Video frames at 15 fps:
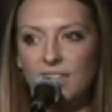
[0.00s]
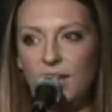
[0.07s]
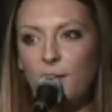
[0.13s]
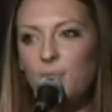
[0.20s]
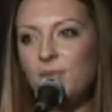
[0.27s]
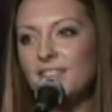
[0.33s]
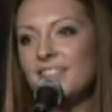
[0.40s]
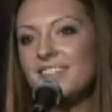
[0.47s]

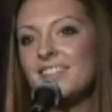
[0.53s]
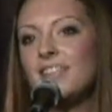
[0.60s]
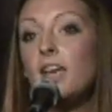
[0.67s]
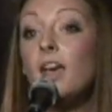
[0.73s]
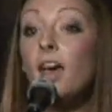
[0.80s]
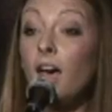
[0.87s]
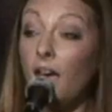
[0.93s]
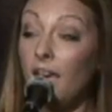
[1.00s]
Yep.
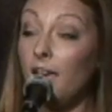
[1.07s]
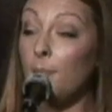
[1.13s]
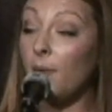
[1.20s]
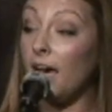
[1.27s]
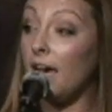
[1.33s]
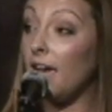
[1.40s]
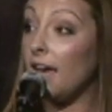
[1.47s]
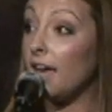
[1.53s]

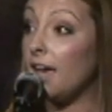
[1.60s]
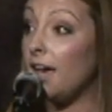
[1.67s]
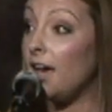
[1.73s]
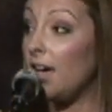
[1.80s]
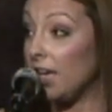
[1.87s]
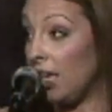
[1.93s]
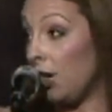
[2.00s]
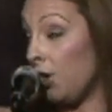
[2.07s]
Am I
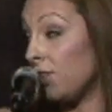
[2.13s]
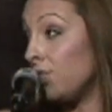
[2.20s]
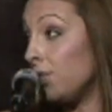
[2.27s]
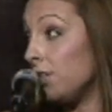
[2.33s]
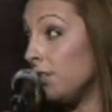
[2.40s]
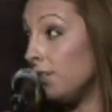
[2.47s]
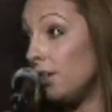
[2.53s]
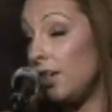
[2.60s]
a
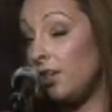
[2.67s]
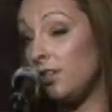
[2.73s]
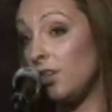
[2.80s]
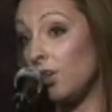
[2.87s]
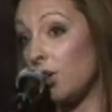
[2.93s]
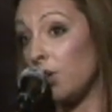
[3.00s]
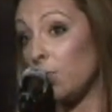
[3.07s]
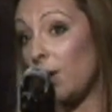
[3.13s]
character
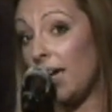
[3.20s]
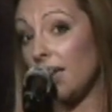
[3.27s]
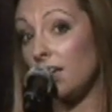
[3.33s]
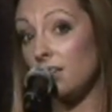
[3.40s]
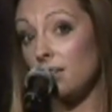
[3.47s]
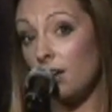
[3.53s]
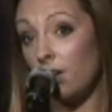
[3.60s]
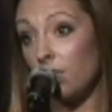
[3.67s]
in your
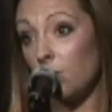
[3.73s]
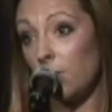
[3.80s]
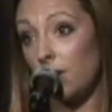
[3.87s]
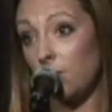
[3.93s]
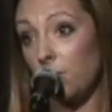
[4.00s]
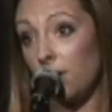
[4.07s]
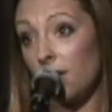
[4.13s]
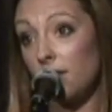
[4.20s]
wagon on the
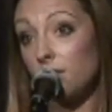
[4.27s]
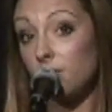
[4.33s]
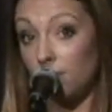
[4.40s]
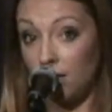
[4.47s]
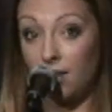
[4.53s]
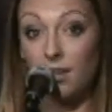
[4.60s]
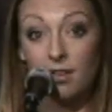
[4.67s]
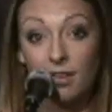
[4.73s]
way to Oregon?
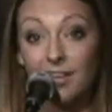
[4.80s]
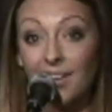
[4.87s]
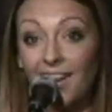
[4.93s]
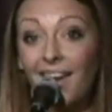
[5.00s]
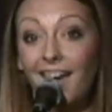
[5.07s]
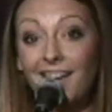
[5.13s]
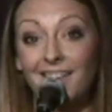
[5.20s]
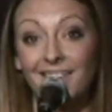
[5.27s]

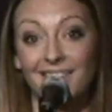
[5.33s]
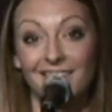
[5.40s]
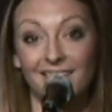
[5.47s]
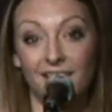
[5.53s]
Yeah.